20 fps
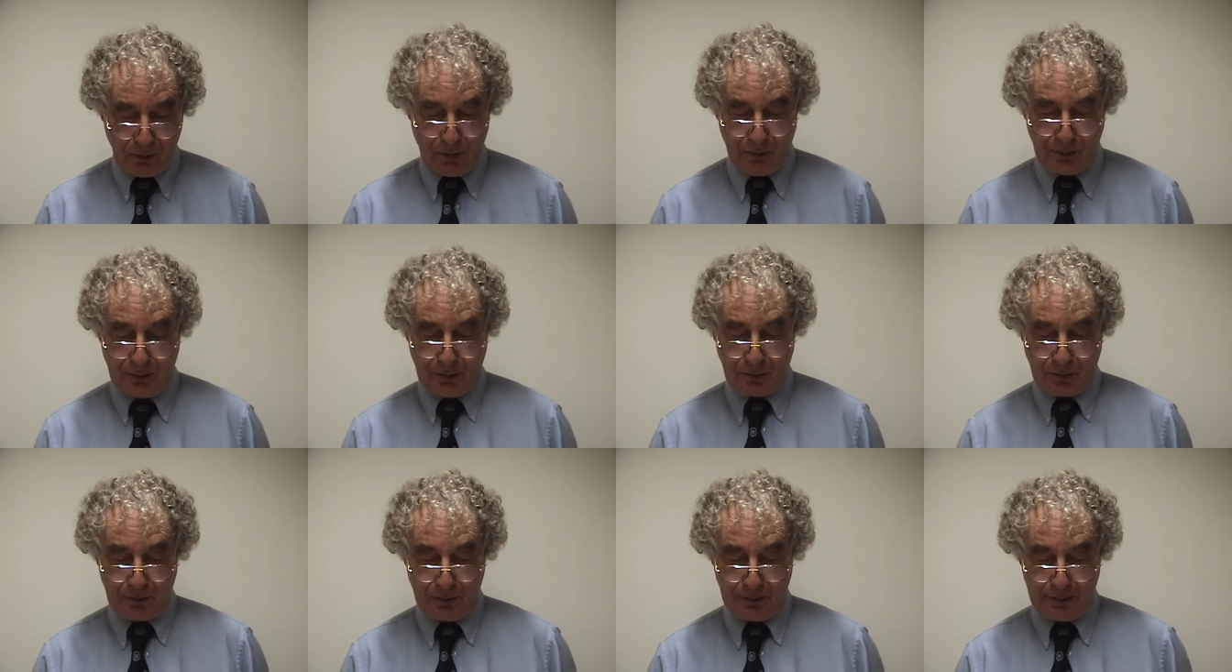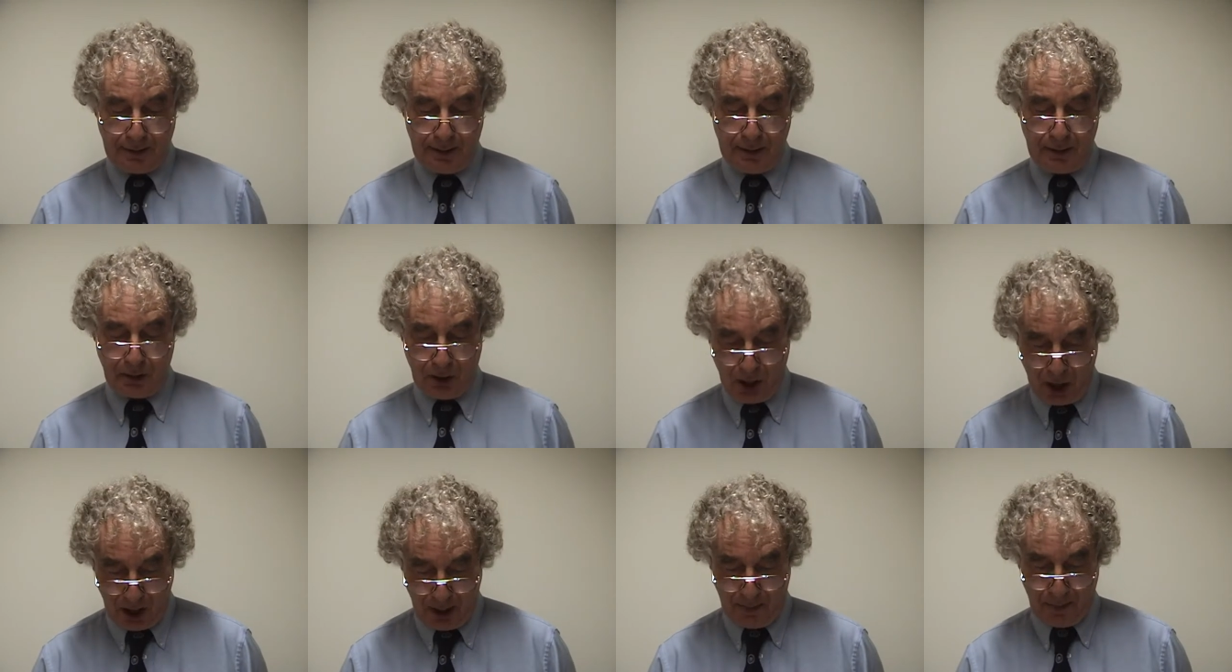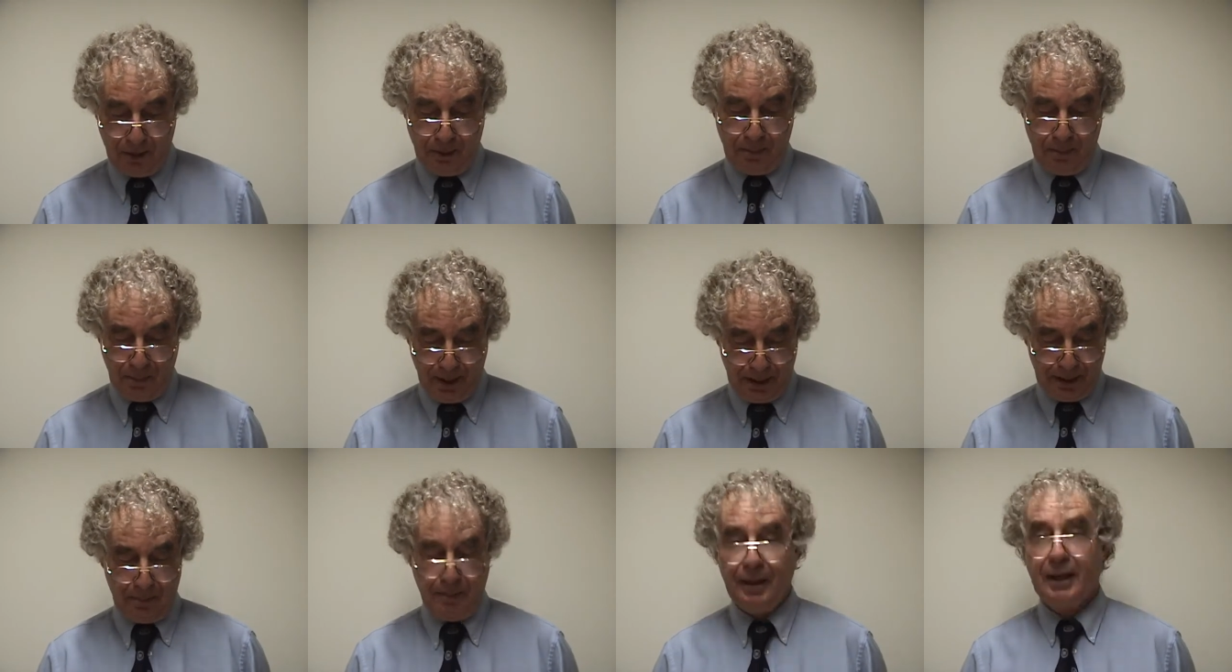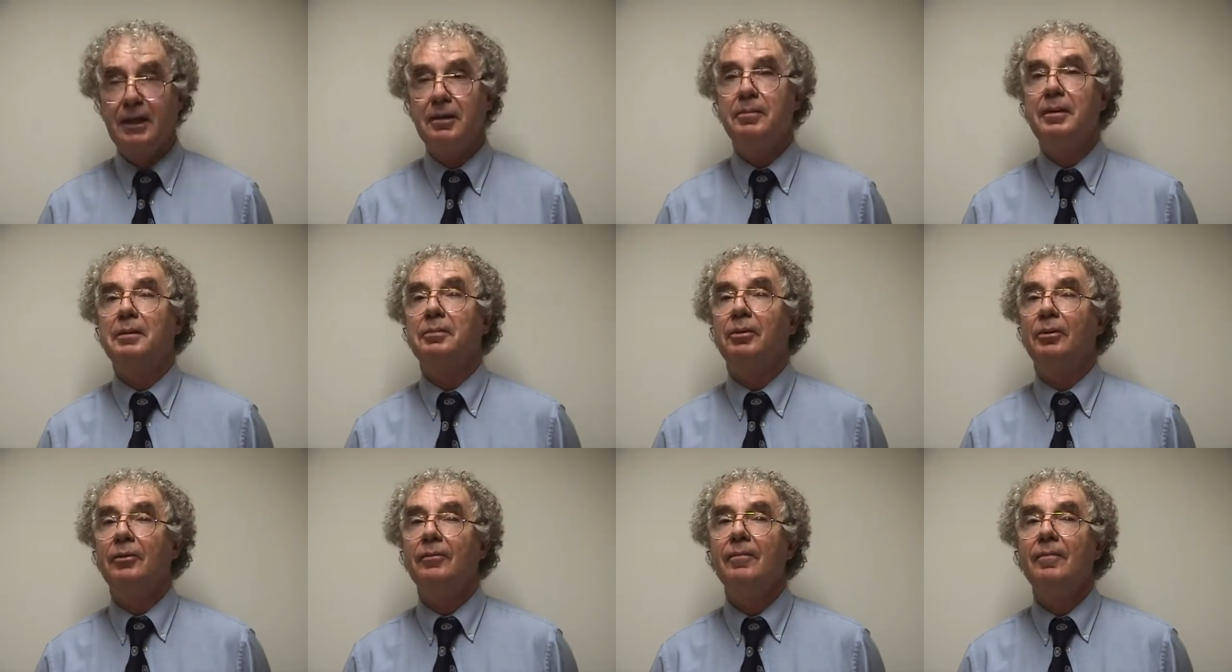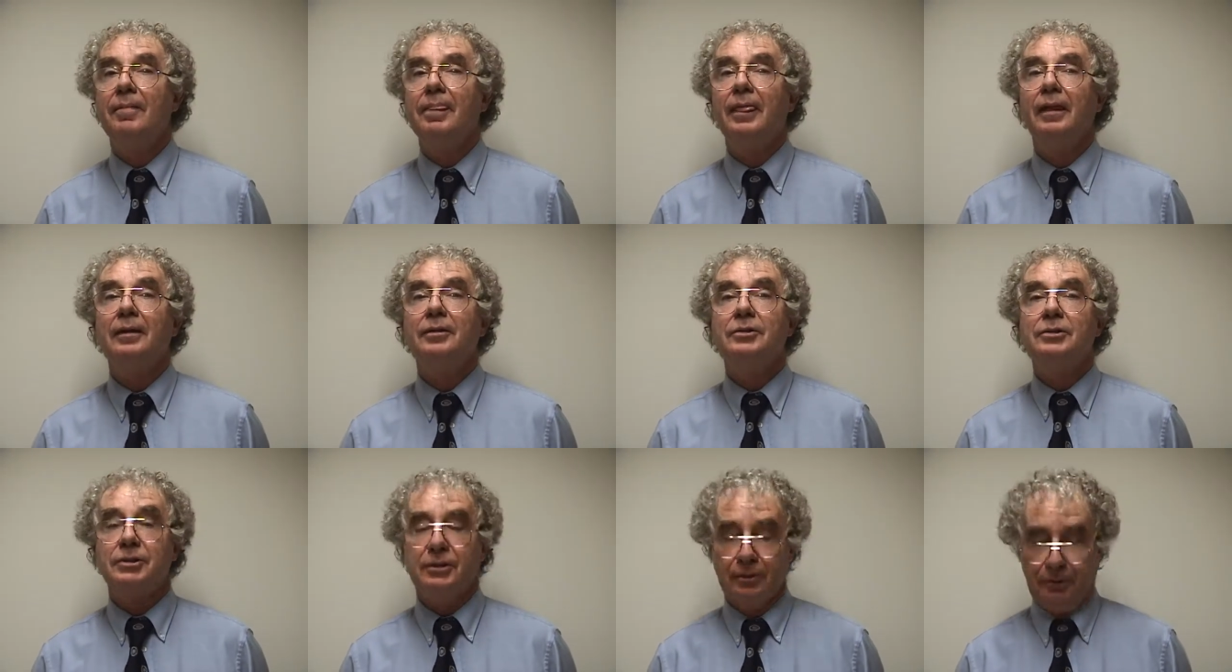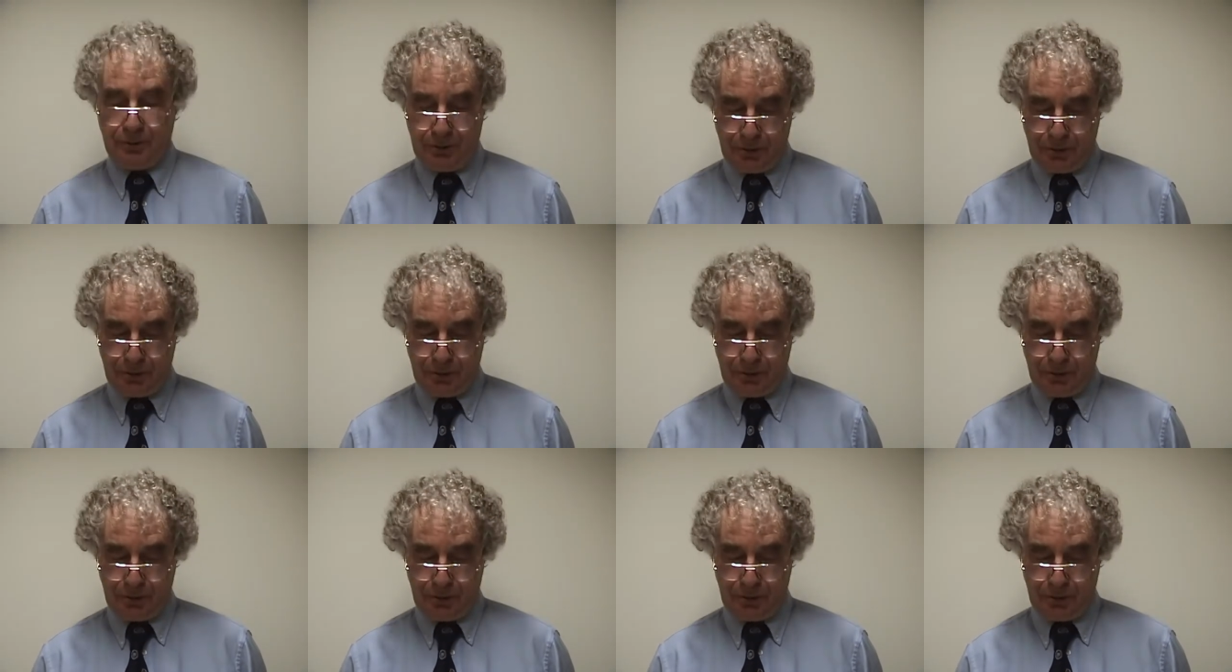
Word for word: Lowell on a school day, comma, but many people still